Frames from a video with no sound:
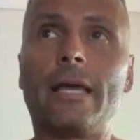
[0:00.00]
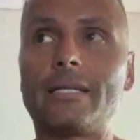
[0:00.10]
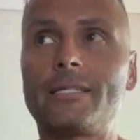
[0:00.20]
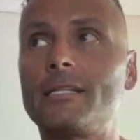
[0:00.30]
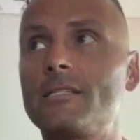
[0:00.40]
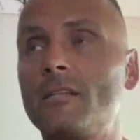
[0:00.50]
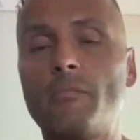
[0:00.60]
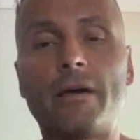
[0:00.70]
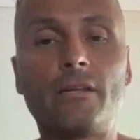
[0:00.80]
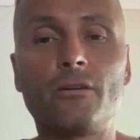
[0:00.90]
access
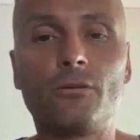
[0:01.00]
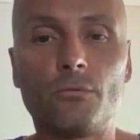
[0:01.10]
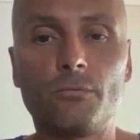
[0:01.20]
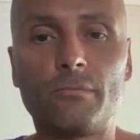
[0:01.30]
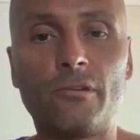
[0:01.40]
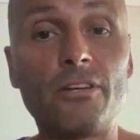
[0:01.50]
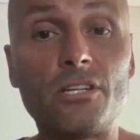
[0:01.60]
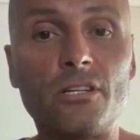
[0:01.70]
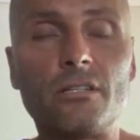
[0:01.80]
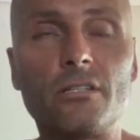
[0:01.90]
to the medical
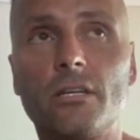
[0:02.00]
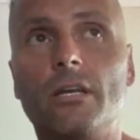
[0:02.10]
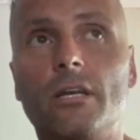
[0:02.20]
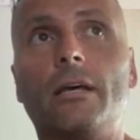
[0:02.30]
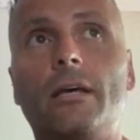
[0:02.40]
provisions.